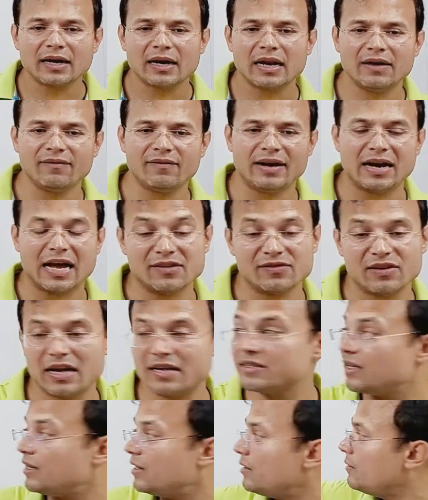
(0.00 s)
11 as well as
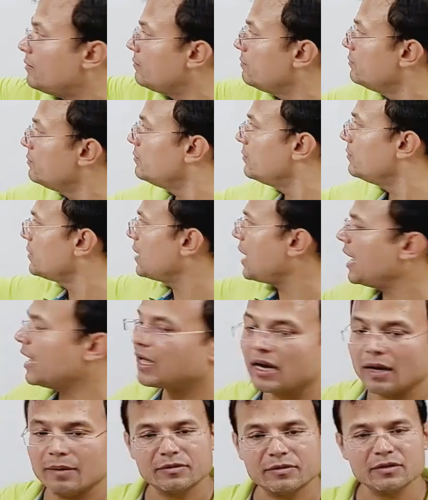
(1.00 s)
the diagrams?